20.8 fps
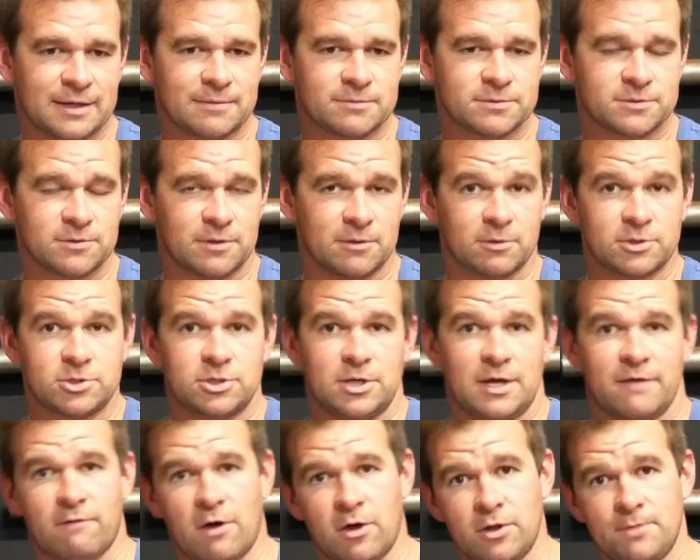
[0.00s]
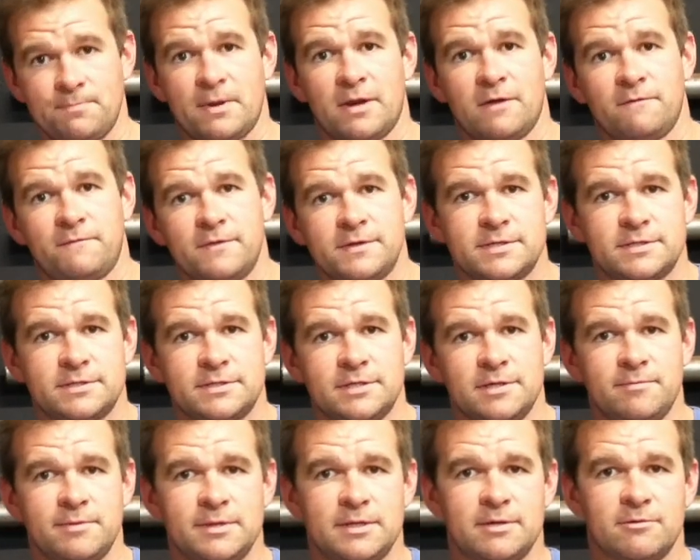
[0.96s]
So they want you to have all the benefits of
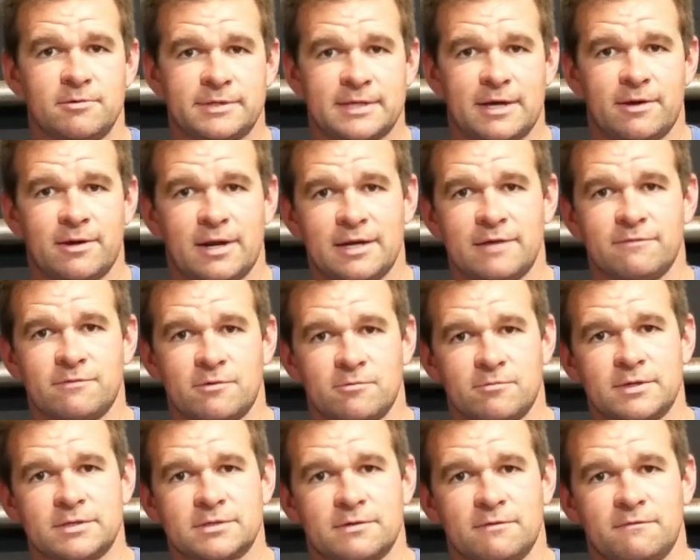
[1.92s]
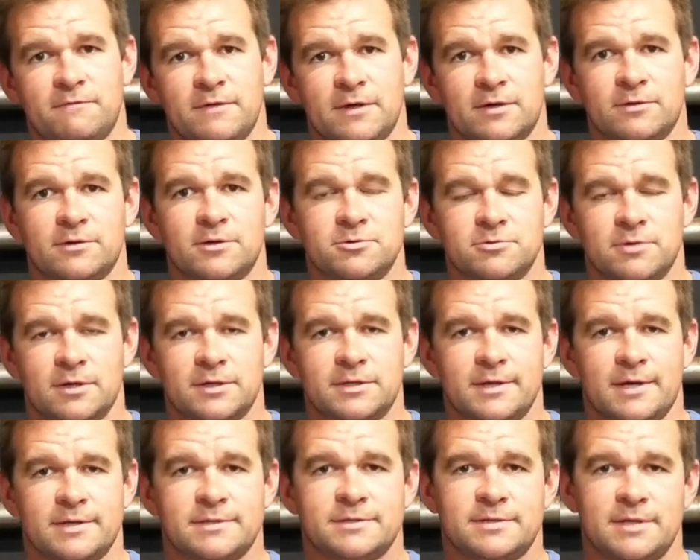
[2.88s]
CBD without any of the risk of failing a drug
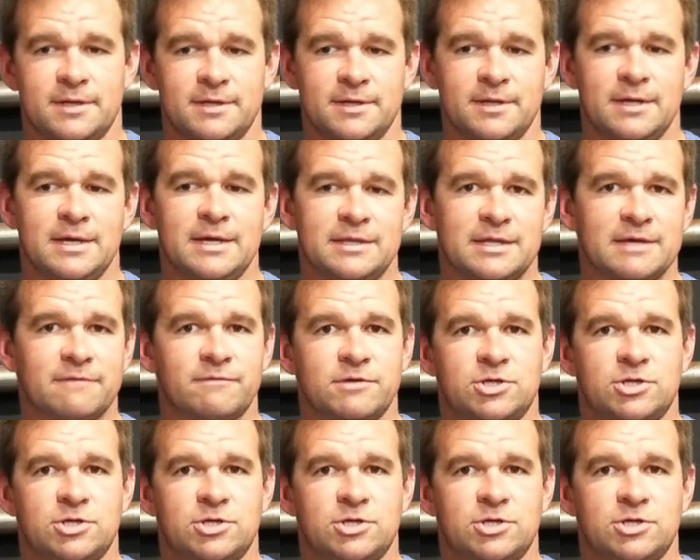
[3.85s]
test. And they even